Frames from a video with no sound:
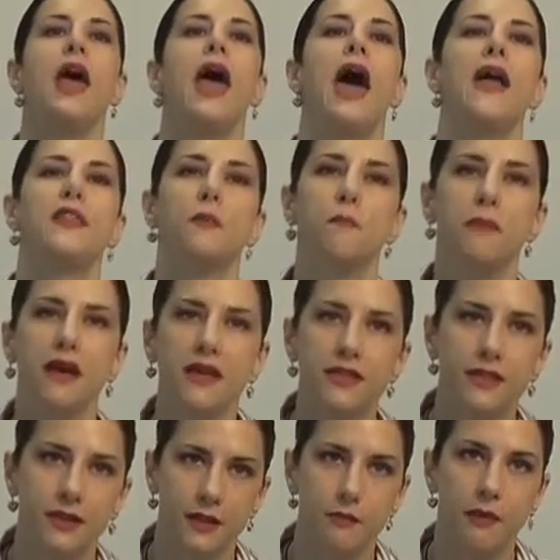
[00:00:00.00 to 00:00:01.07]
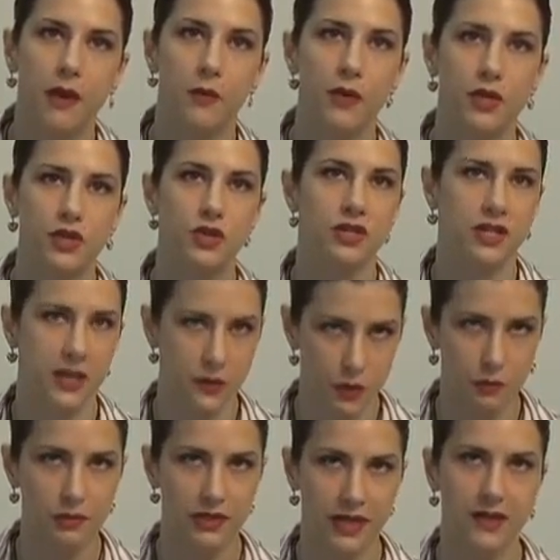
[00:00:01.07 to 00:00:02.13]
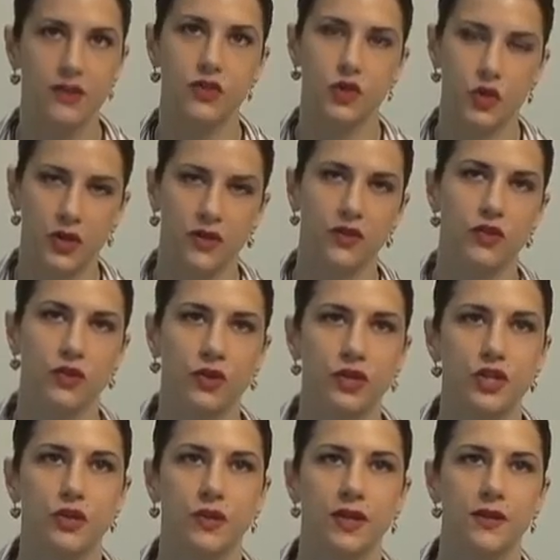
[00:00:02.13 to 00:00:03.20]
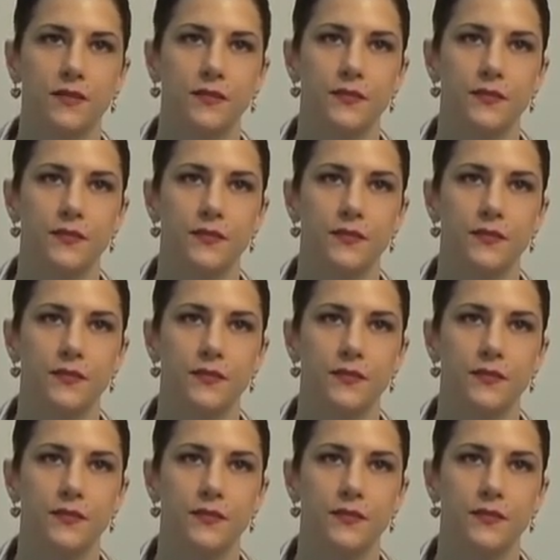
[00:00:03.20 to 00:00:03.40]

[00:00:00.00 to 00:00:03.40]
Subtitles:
and the method by which your knee is replaced during surgery.